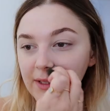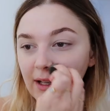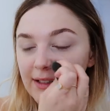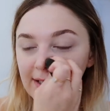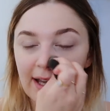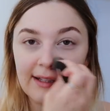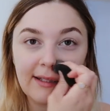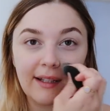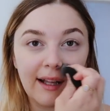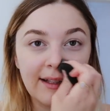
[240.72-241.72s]
started
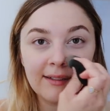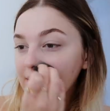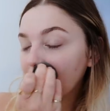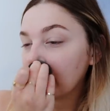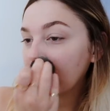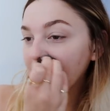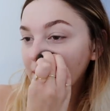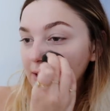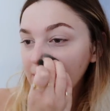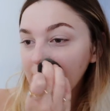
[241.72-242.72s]
getting that. So I'm
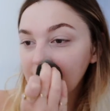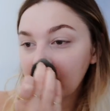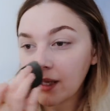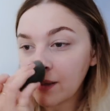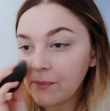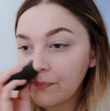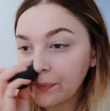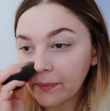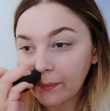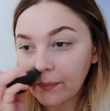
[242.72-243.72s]
gonna do the same,
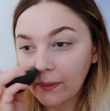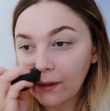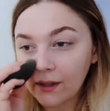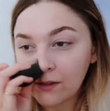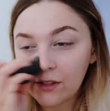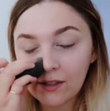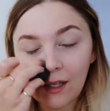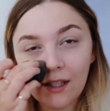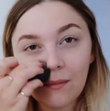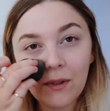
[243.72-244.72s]
and just
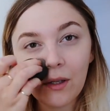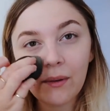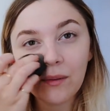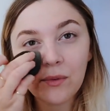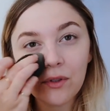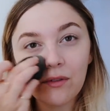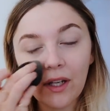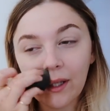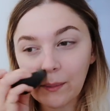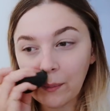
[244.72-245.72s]
as I'm going, I'm sort of
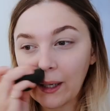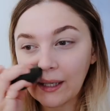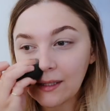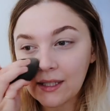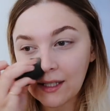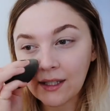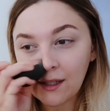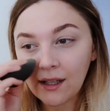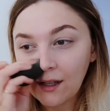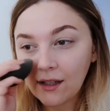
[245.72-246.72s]
like
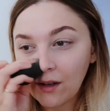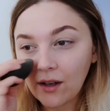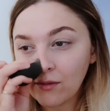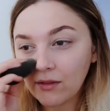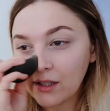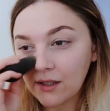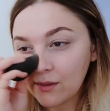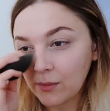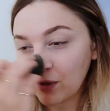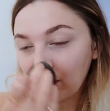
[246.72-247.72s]
blending a really
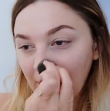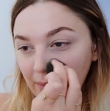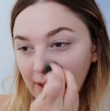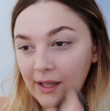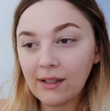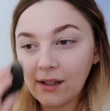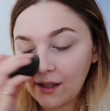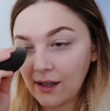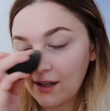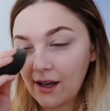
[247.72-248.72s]
small amount
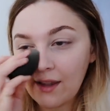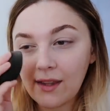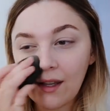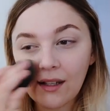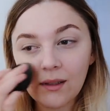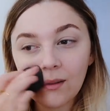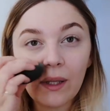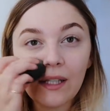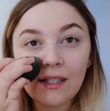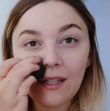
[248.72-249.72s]
in and then
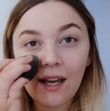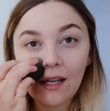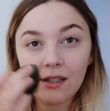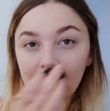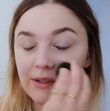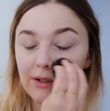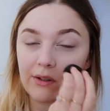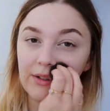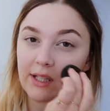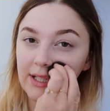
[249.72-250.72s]
blending the edges
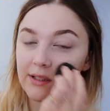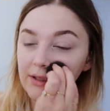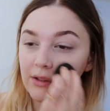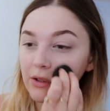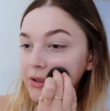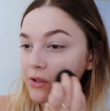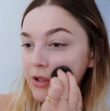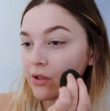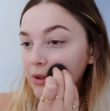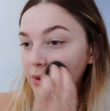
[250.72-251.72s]
too, so that it doesn't look
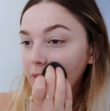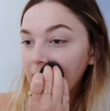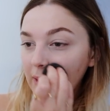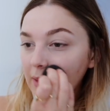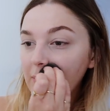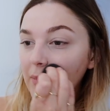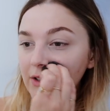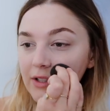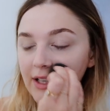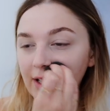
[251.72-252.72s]
too
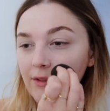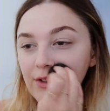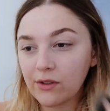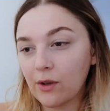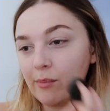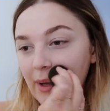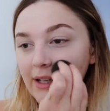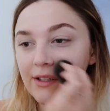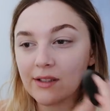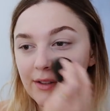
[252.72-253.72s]
much like I've just got
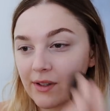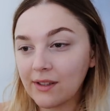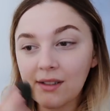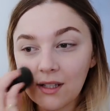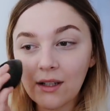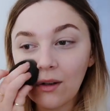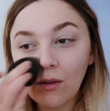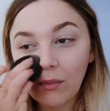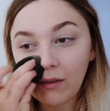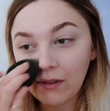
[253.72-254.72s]
patches of concealer
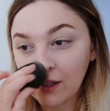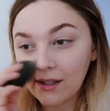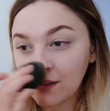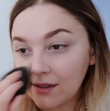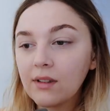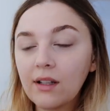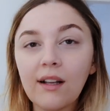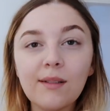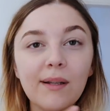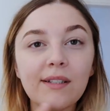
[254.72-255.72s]
on my face. The
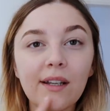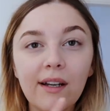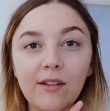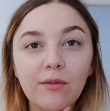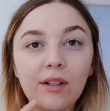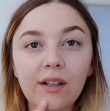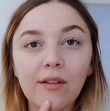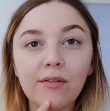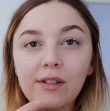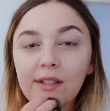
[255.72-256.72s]
last place I kind of want to
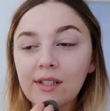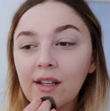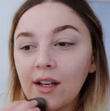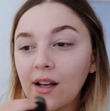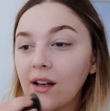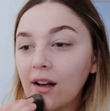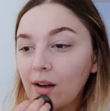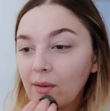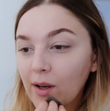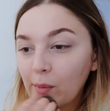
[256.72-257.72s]
cover is
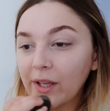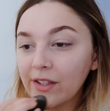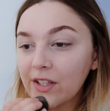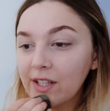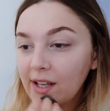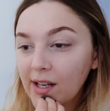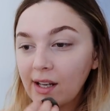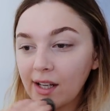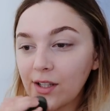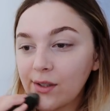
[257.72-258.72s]
around my
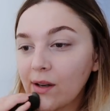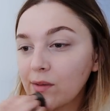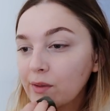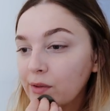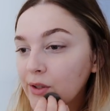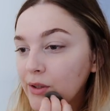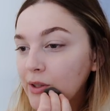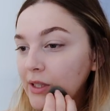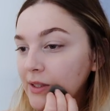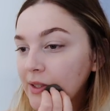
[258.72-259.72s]
chin. I do have a
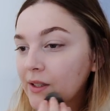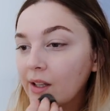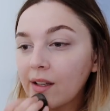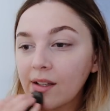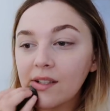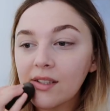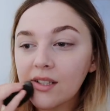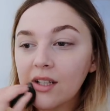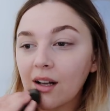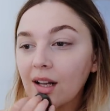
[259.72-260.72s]
few little
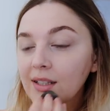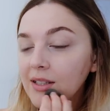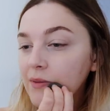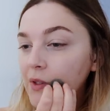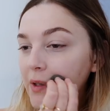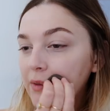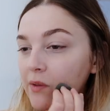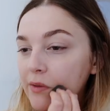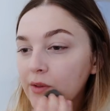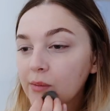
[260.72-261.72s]
scars left
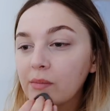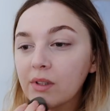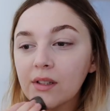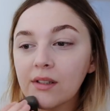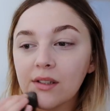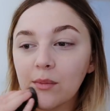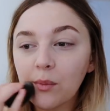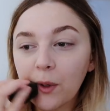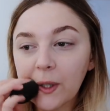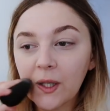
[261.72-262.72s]
over from some
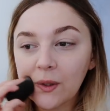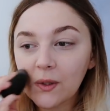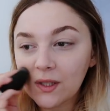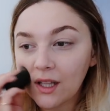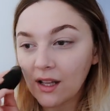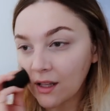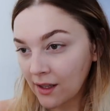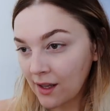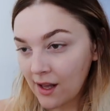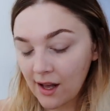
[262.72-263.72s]
breakouts there,
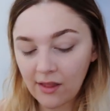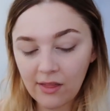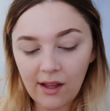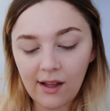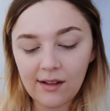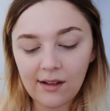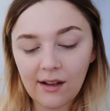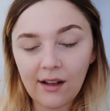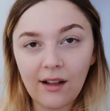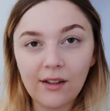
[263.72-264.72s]
and then
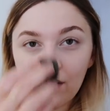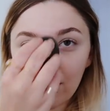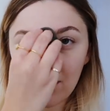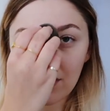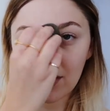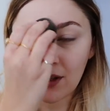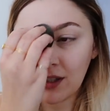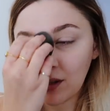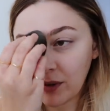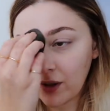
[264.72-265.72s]
I'll usually just do a
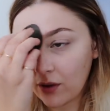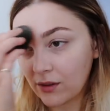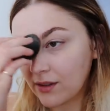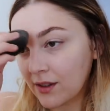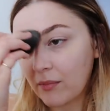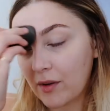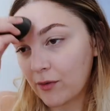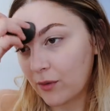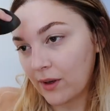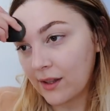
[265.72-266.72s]
little bit on my
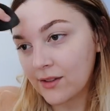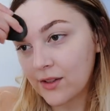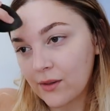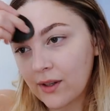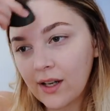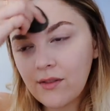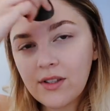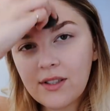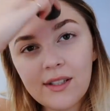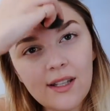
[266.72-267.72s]
forehead, so kind of
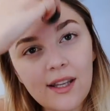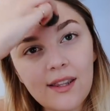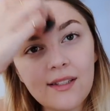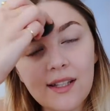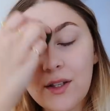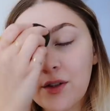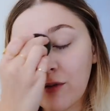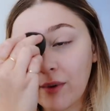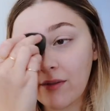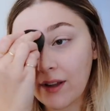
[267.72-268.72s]
just in the center
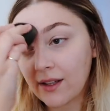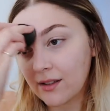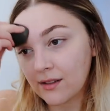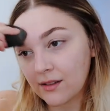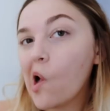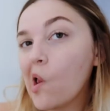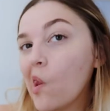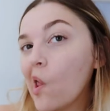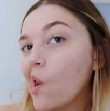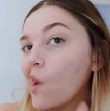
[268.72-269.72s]
of my face,
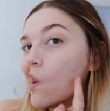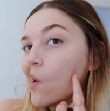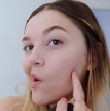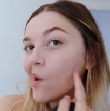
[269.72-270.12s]
and then